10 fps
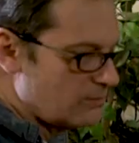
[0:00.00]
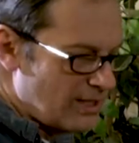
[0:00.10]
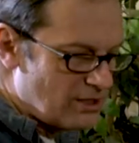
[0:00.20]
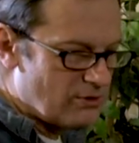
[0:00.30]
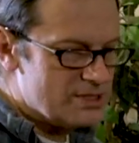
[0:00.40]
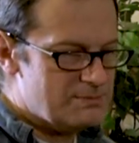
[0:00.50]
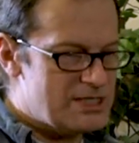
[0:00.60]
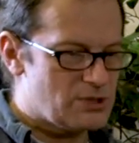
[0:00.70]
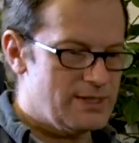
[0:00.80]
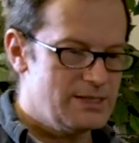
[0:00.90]
radar is
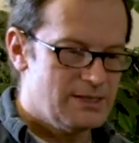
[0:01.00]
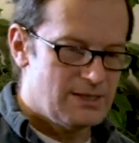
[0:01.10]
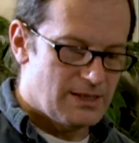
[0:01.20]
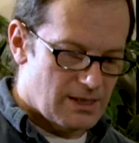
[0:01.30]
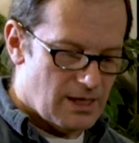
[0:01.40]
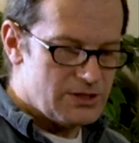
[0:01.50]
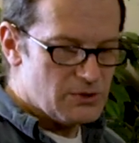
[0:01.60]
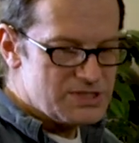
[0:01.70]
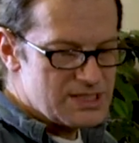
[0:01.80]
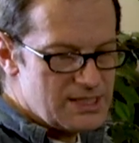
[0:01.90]
measuring,
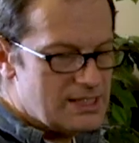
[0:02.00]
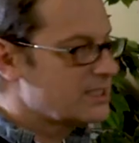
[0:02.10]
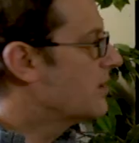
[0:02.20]
you'll see that it